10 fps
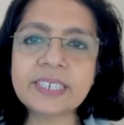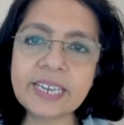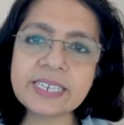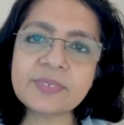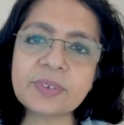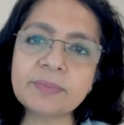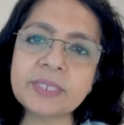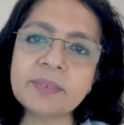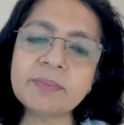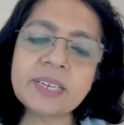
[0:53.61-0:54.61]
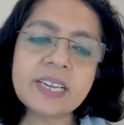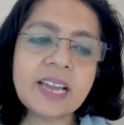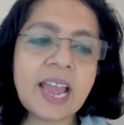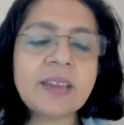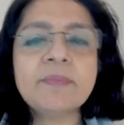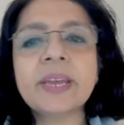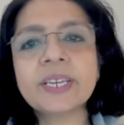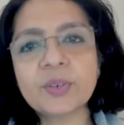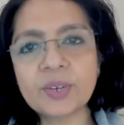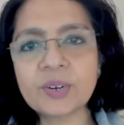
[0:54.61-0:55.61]
grains from them and
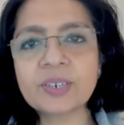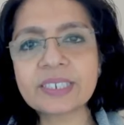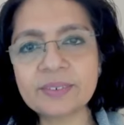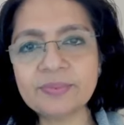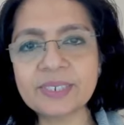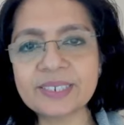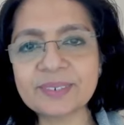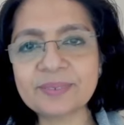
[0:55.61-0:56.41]
make your own kefir.